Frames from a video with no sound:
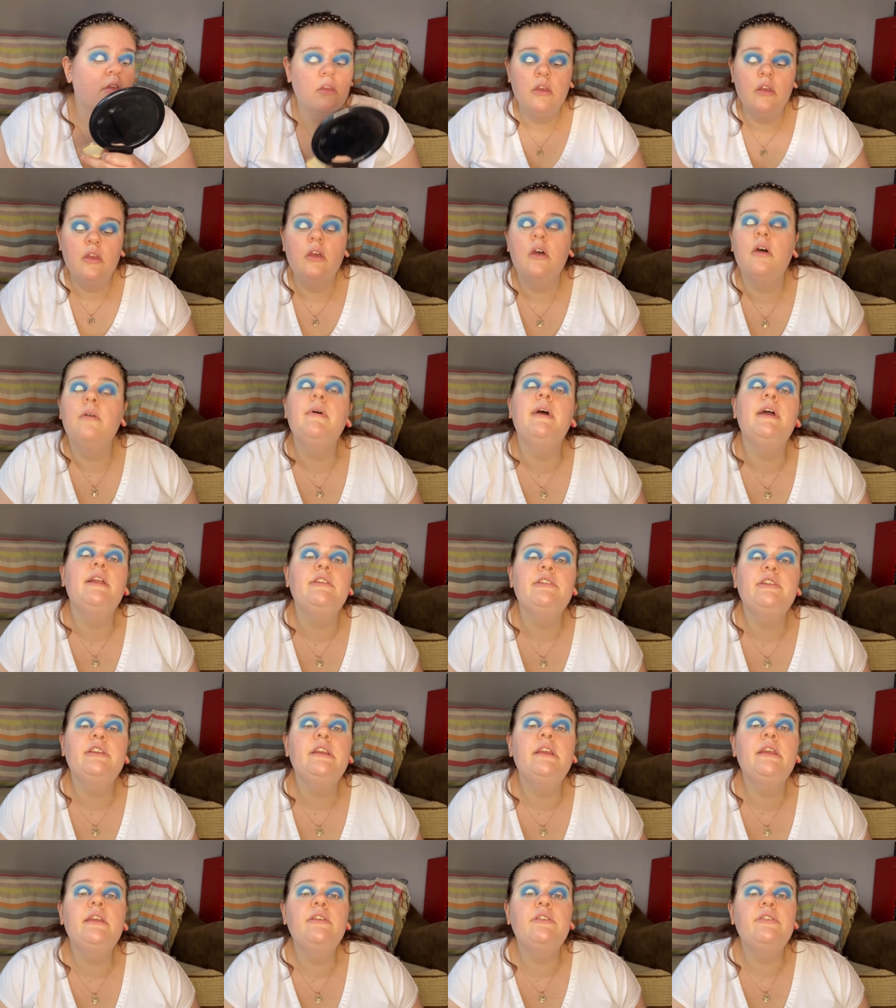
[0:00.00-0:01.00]
I'm
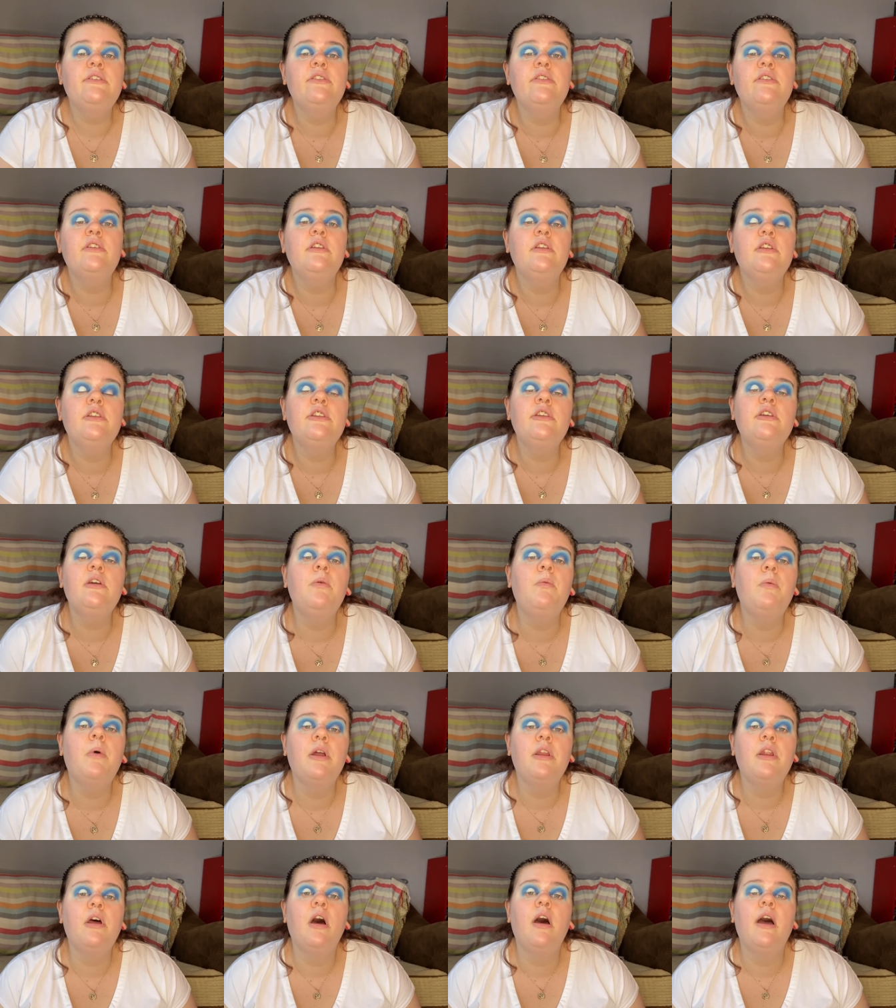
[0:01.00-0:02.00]
actually just going to do
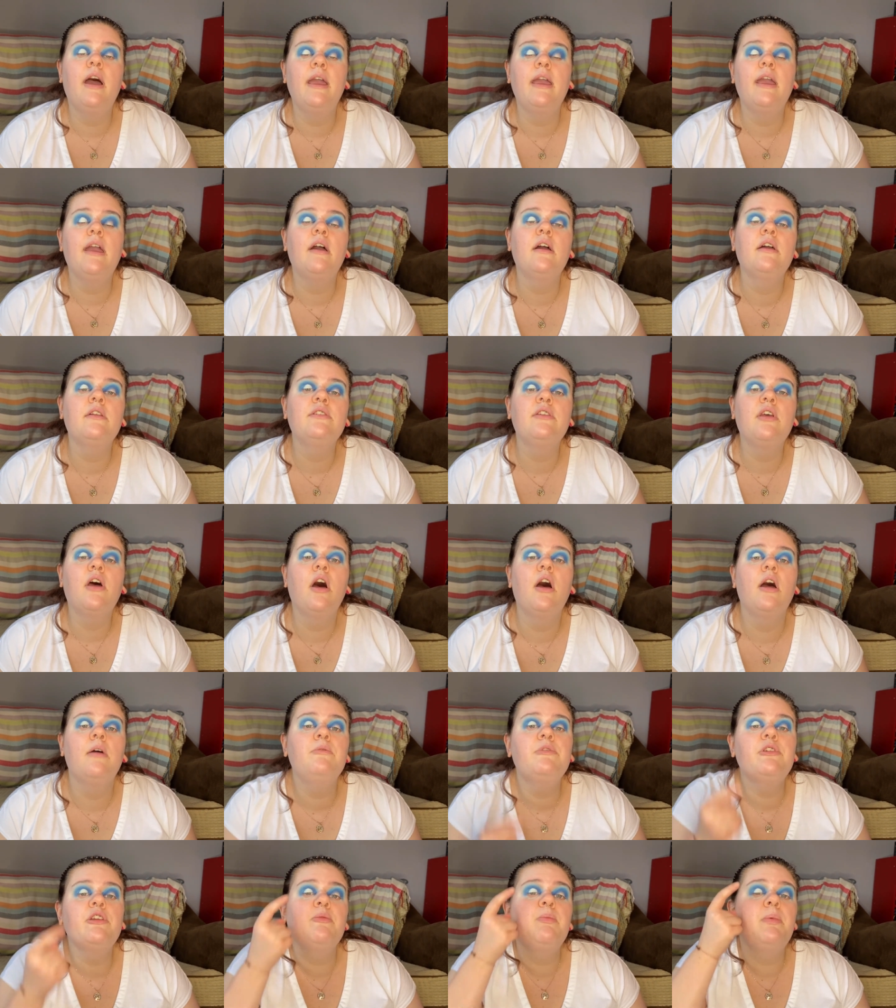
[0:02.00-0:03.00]
one eye at a
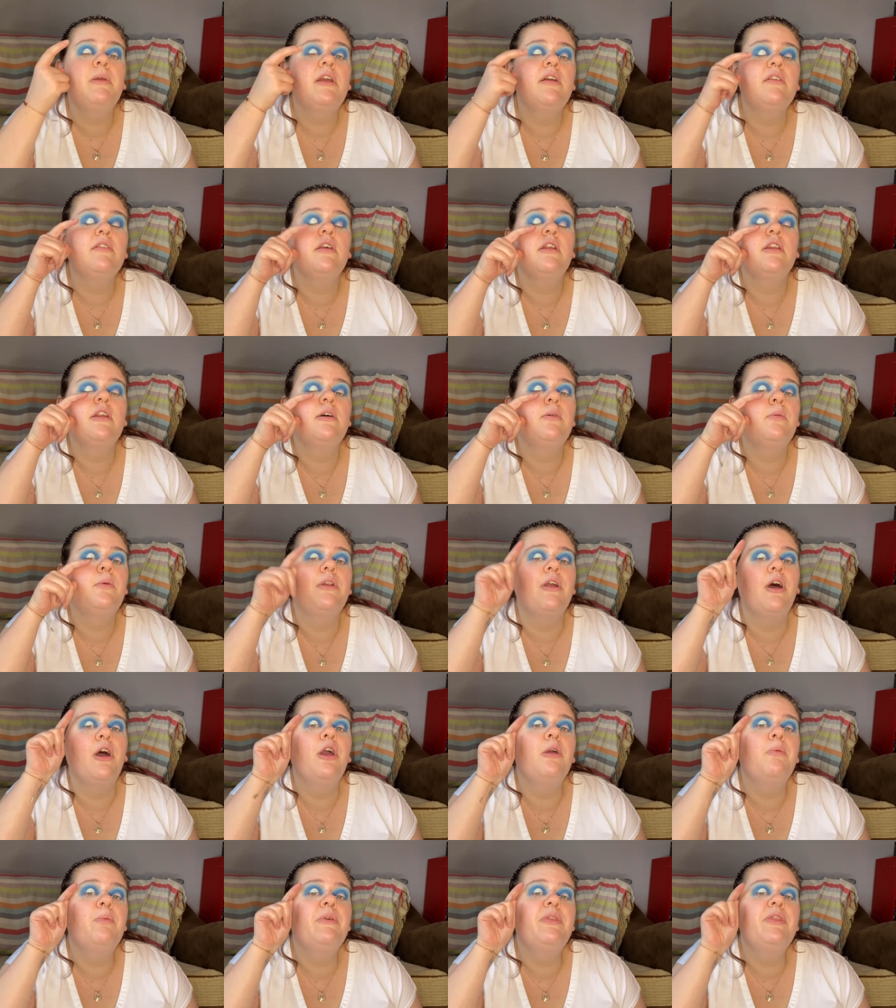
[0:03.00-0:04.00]
time just because I don't want to
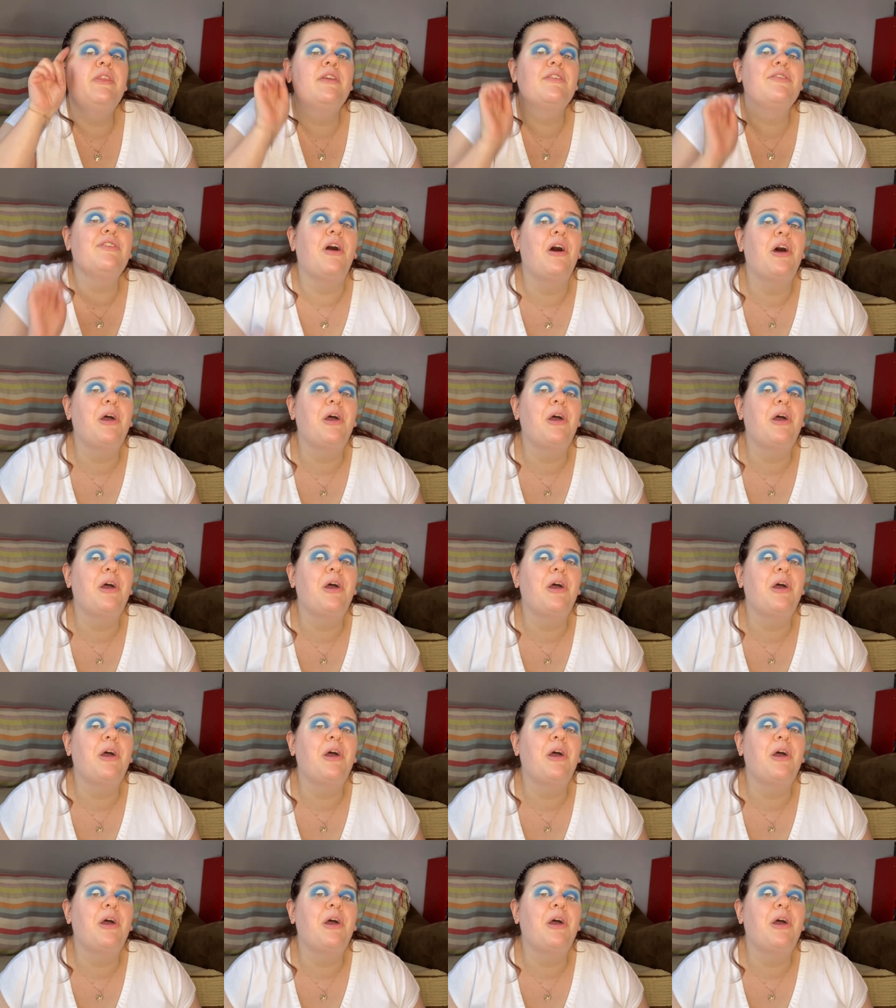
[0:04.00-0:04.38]
open this eye